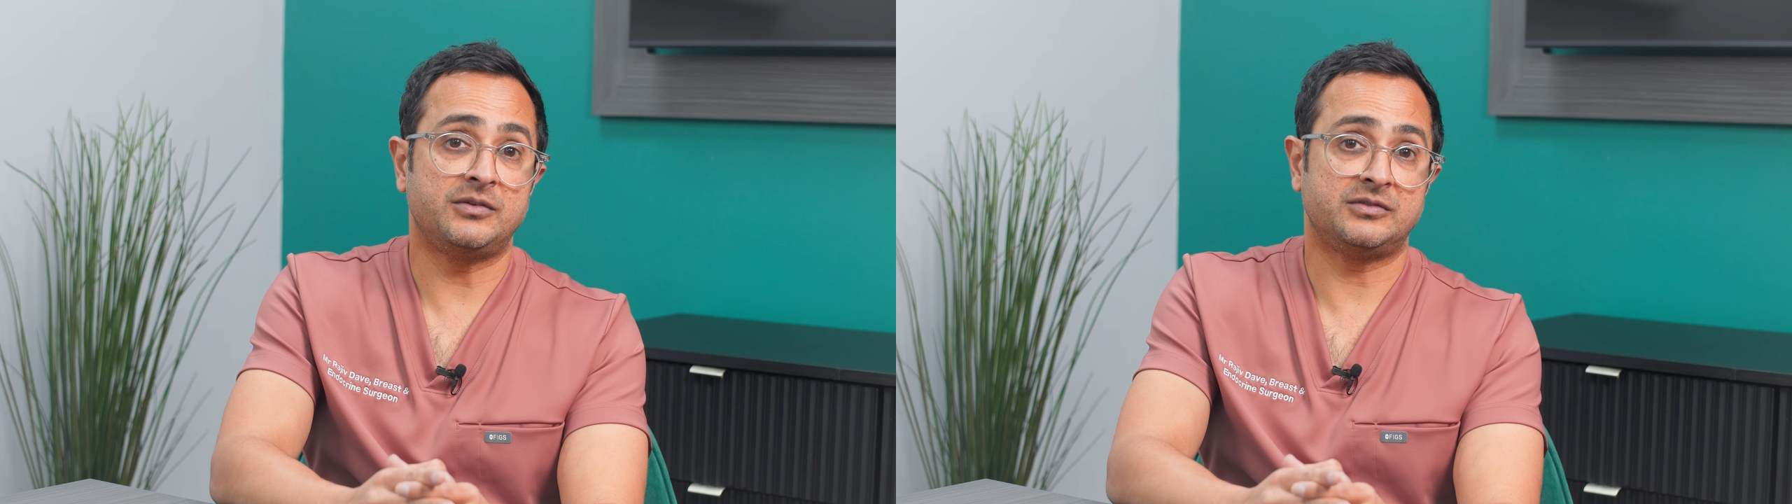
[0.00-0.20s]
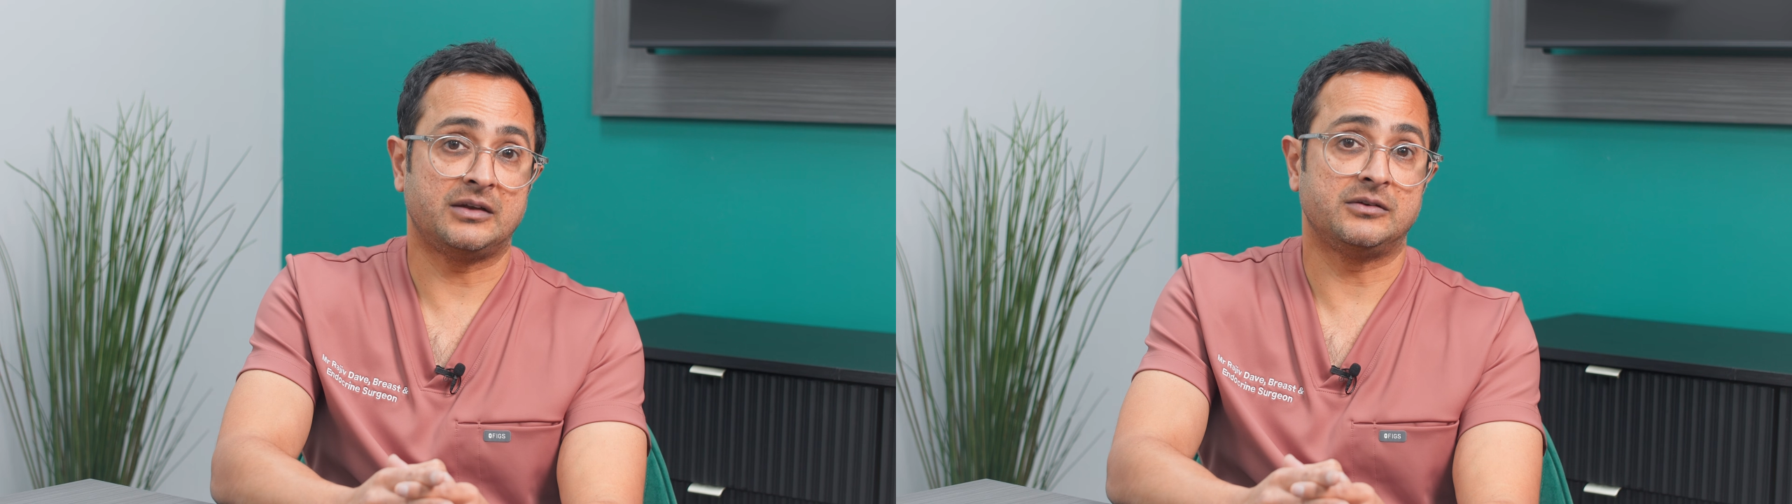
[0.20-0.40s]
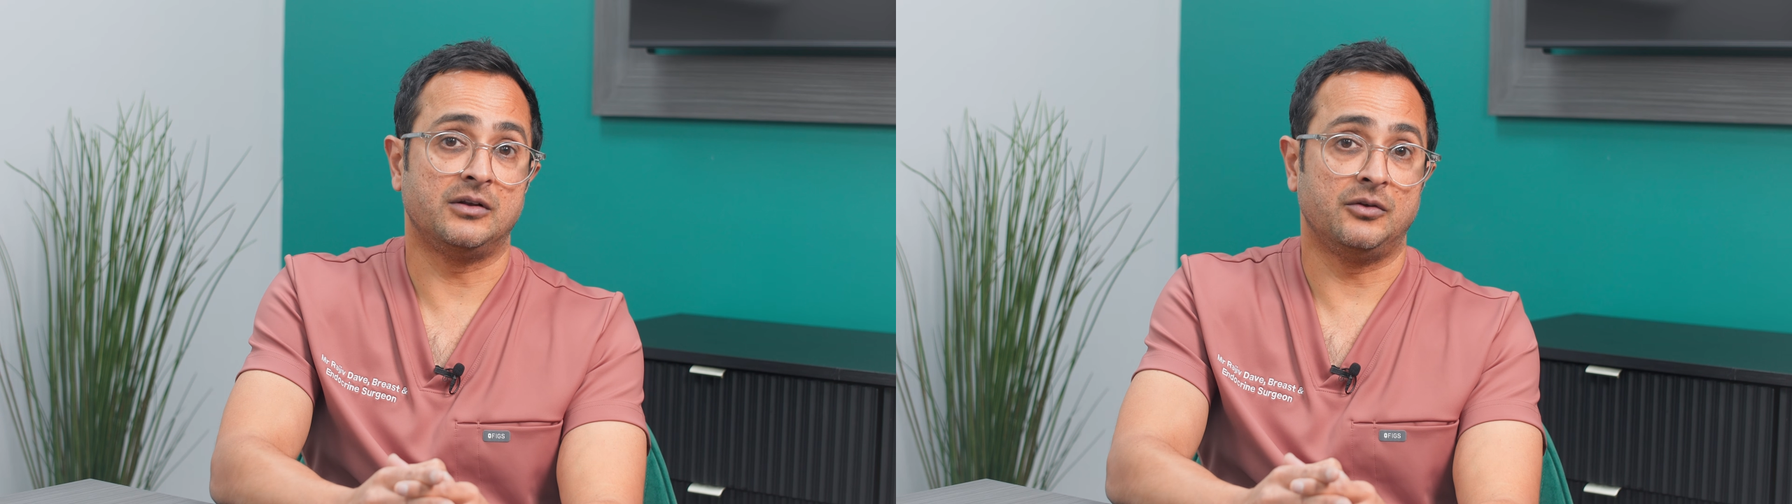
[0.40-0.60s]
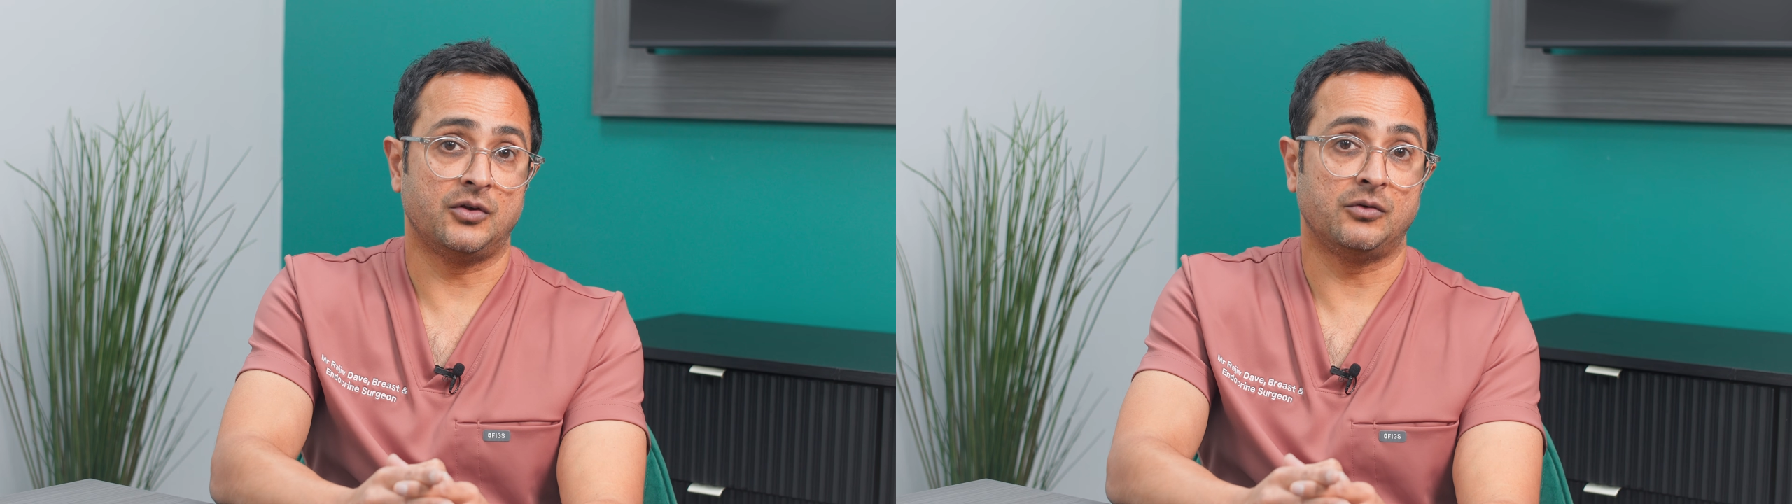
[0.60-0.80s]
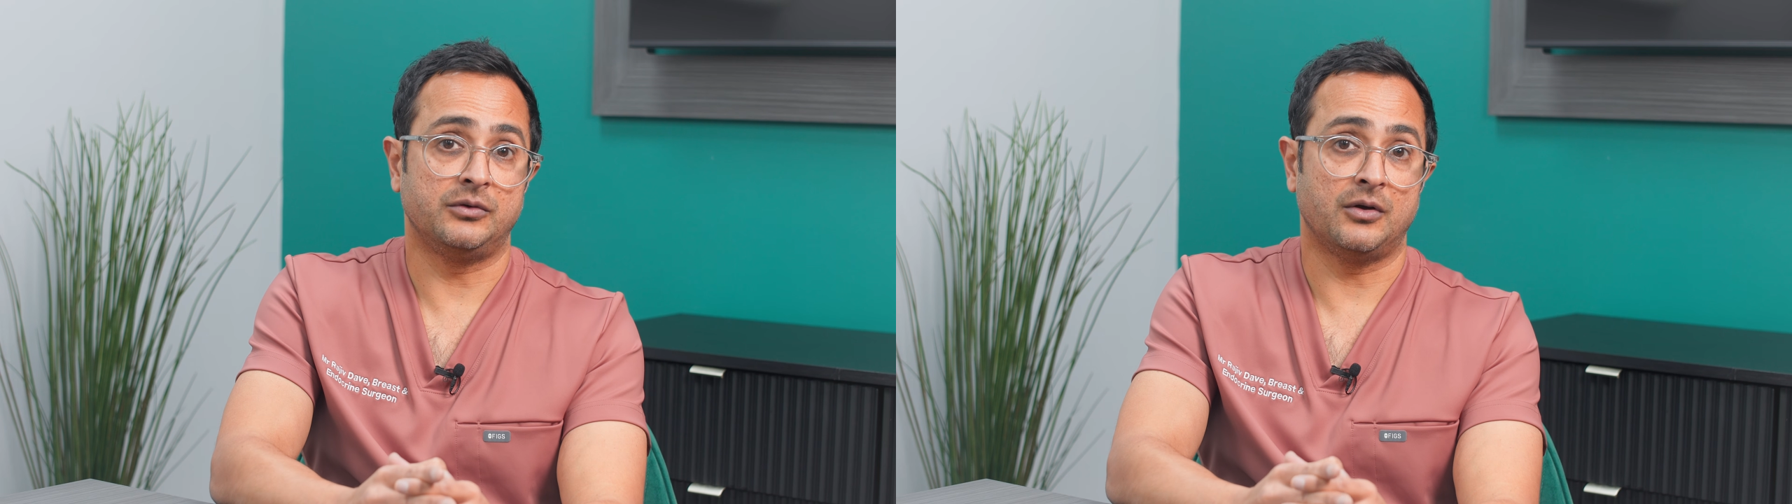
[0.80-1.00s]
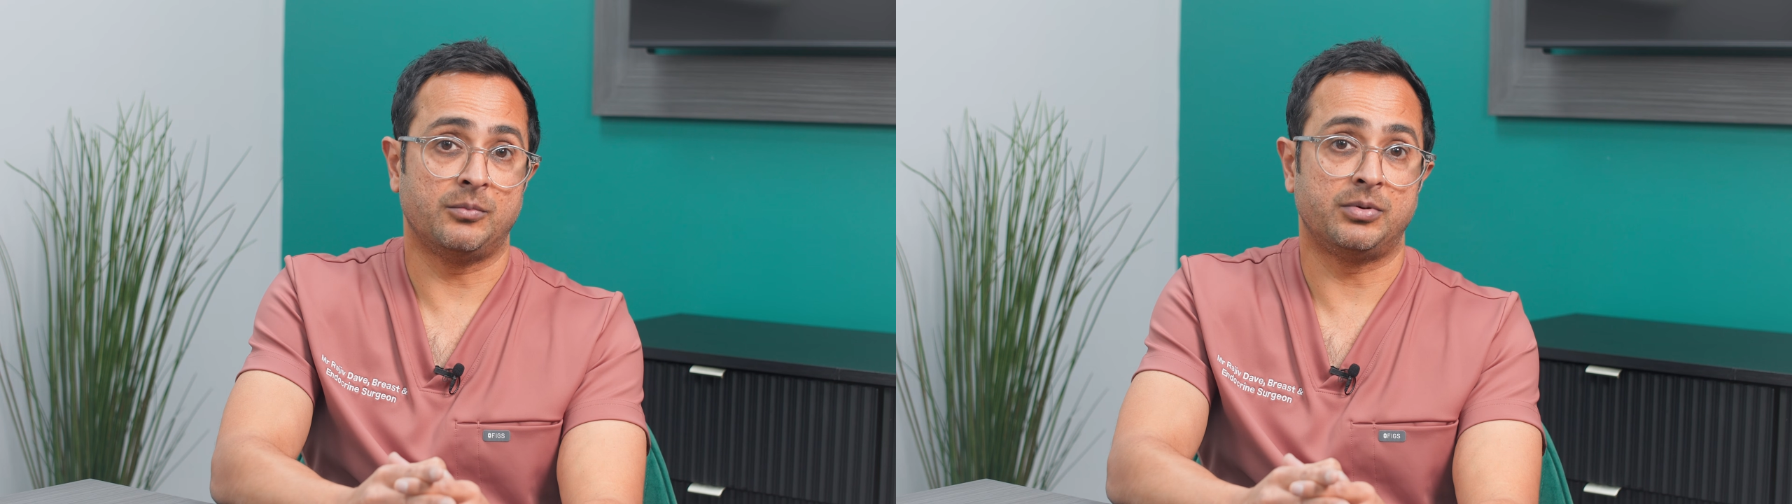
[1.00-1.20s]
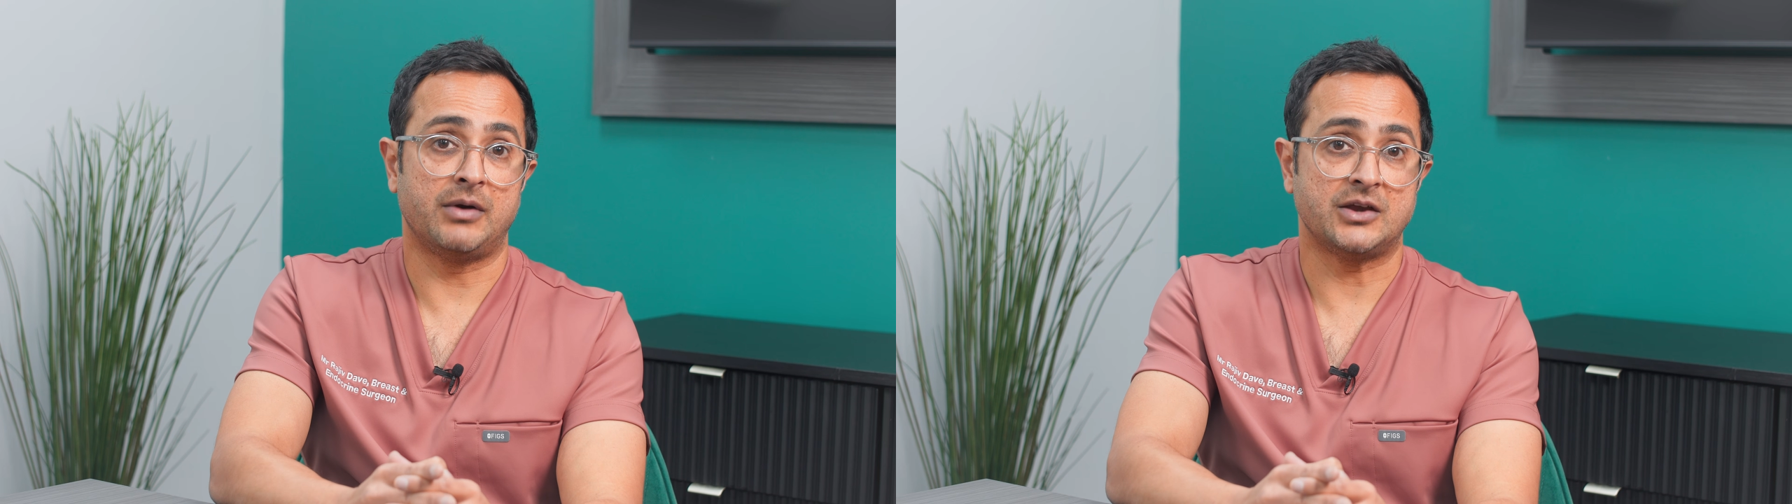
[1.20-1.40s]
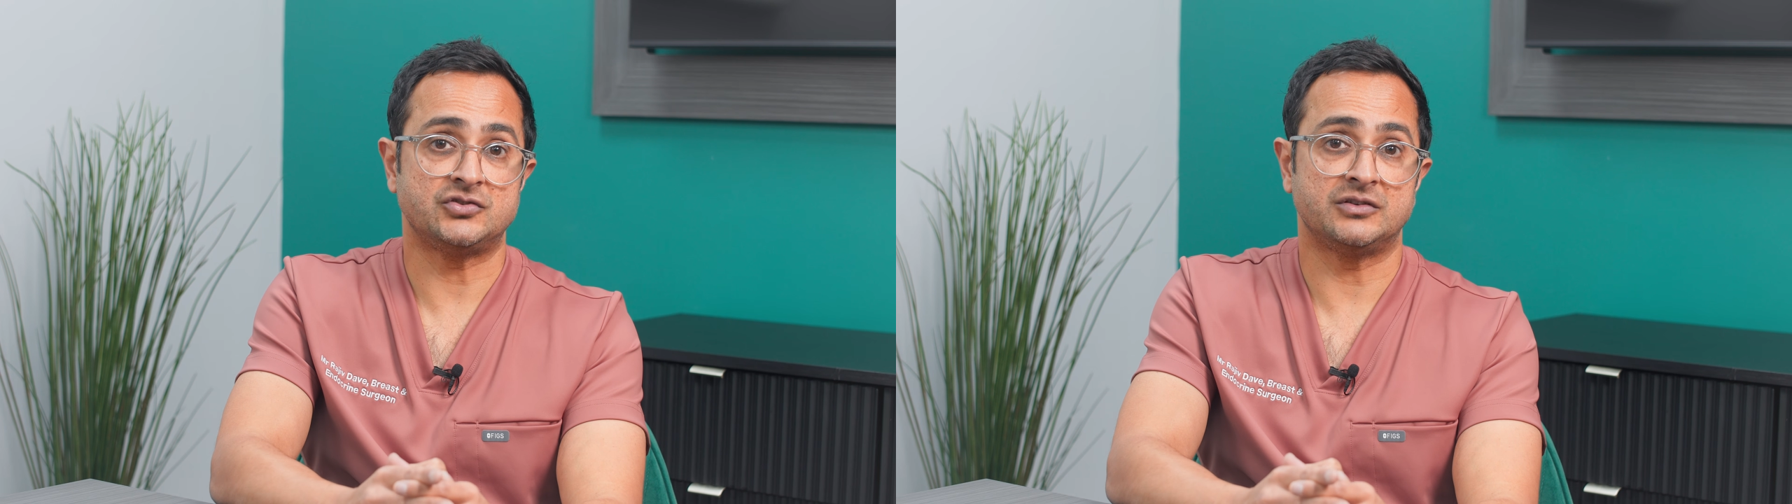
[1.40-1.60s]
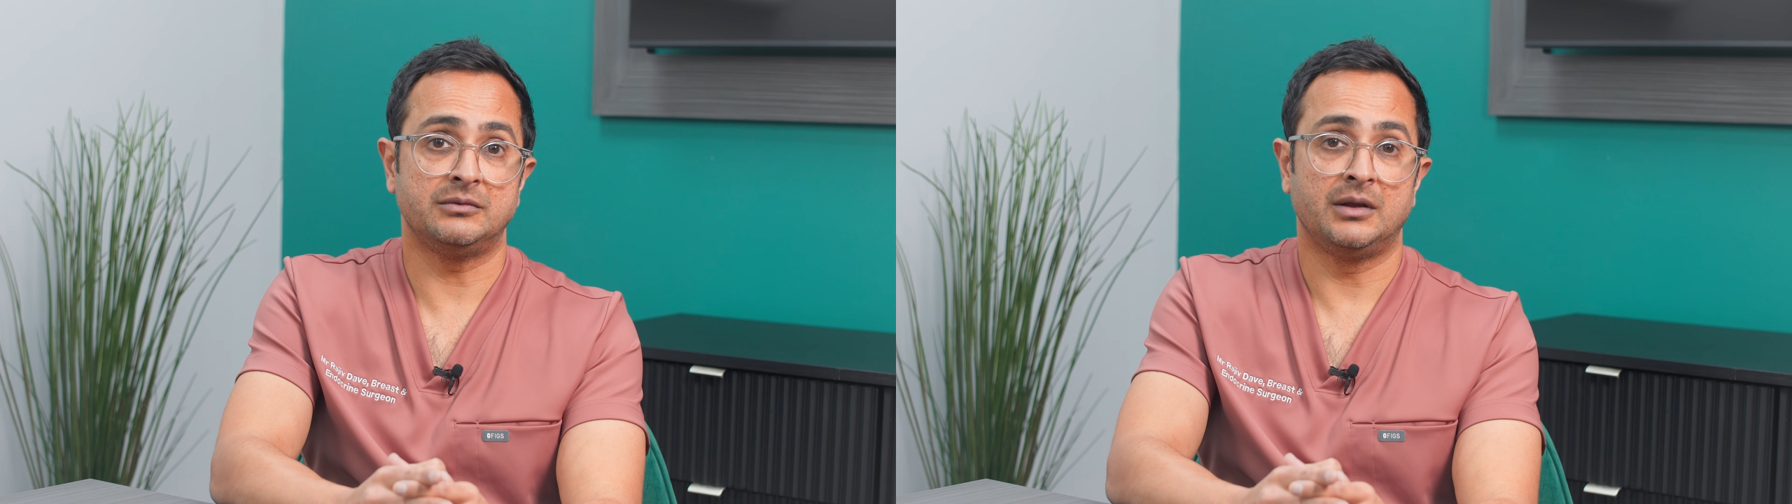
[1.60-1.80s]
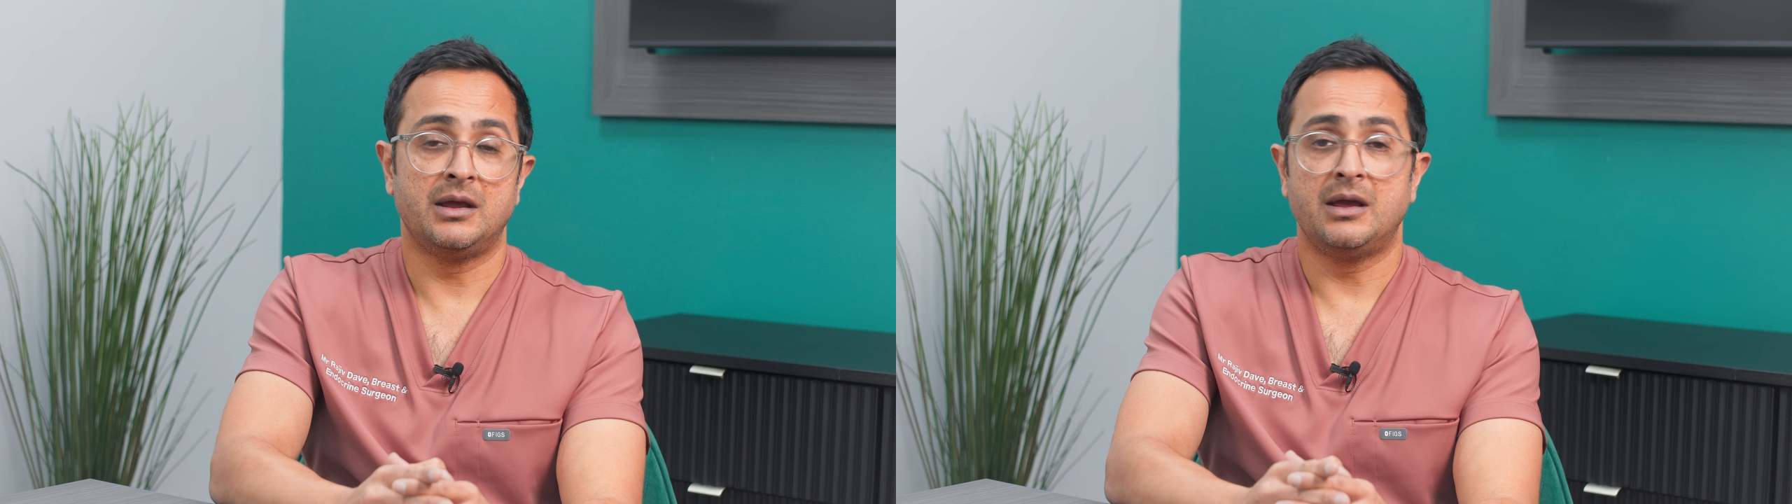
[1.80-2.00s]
a sentinel node operation